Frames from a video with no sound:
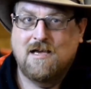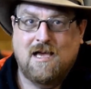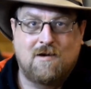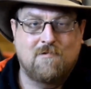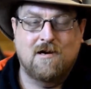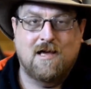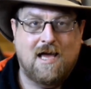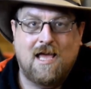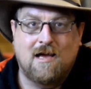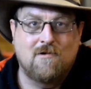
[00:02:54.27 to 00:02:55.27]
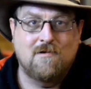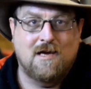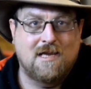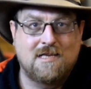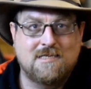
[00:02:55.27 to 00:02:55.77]
and we're going to hang on
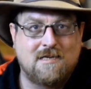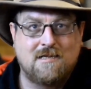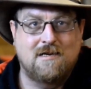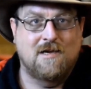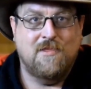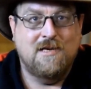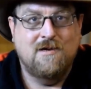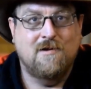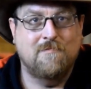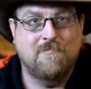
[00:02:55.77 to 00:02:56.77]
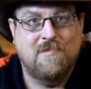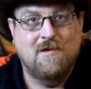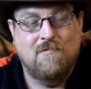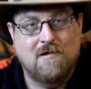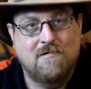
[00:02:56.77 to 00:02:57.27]
like it's nothing to it,
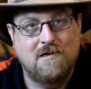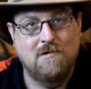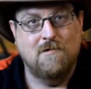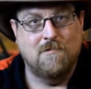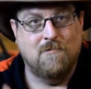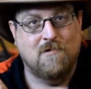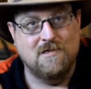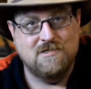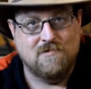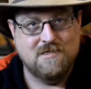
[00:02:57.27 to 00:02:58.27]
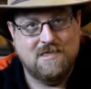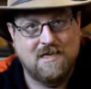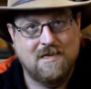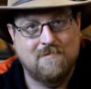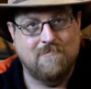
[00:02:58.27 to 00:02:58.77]
and we're going to do it with one joystick.